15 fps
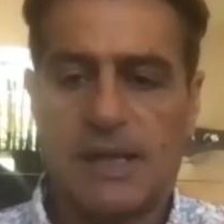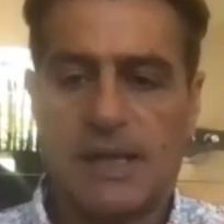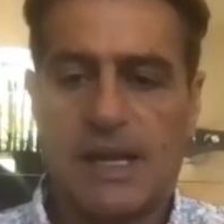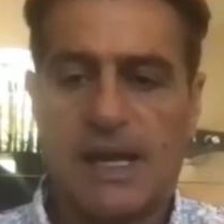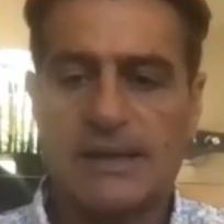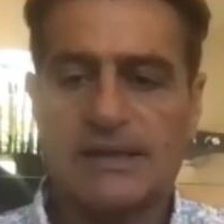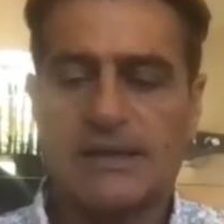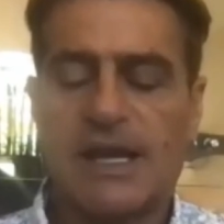
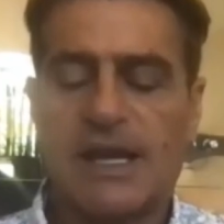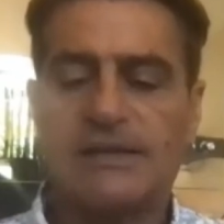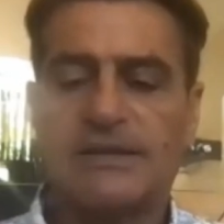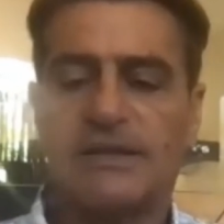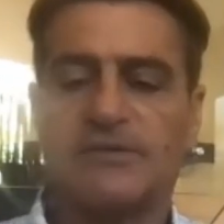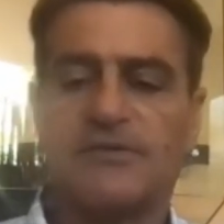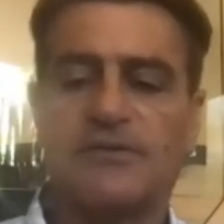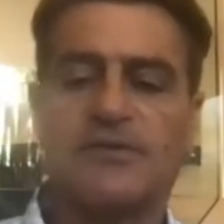an
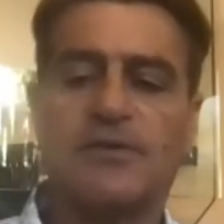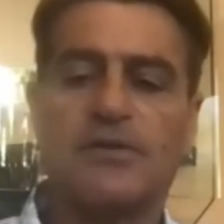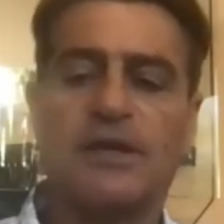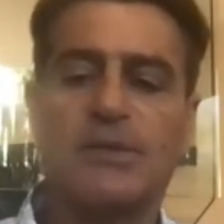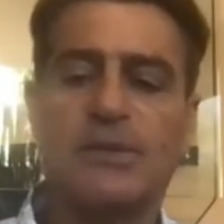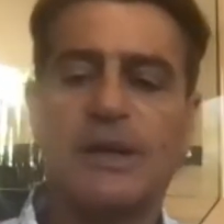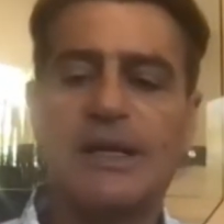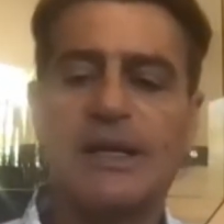enlightened,
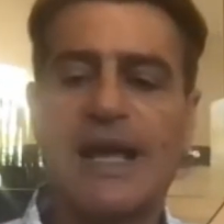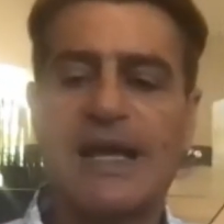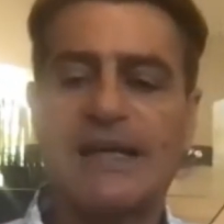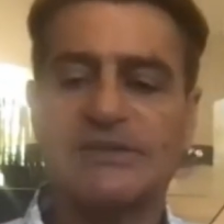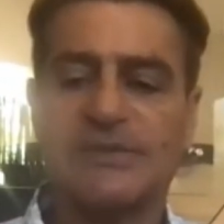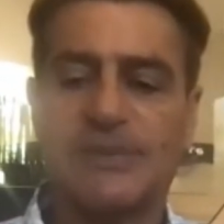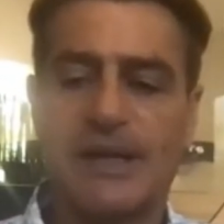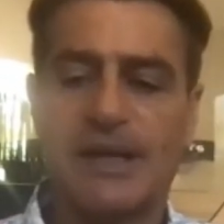fully
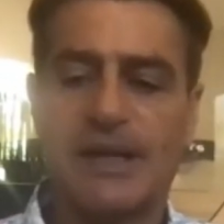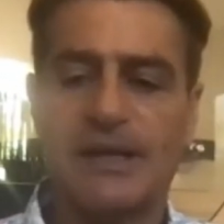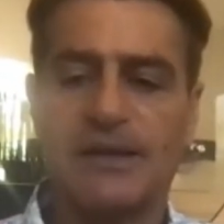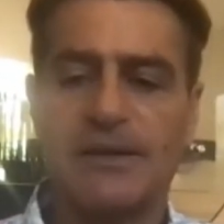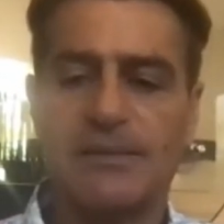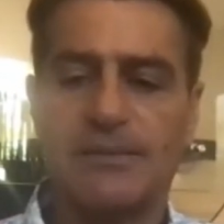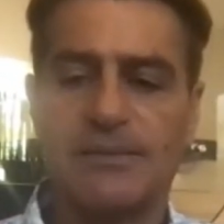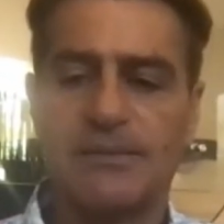realized
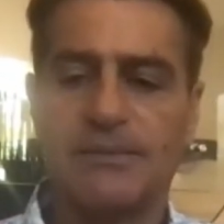being,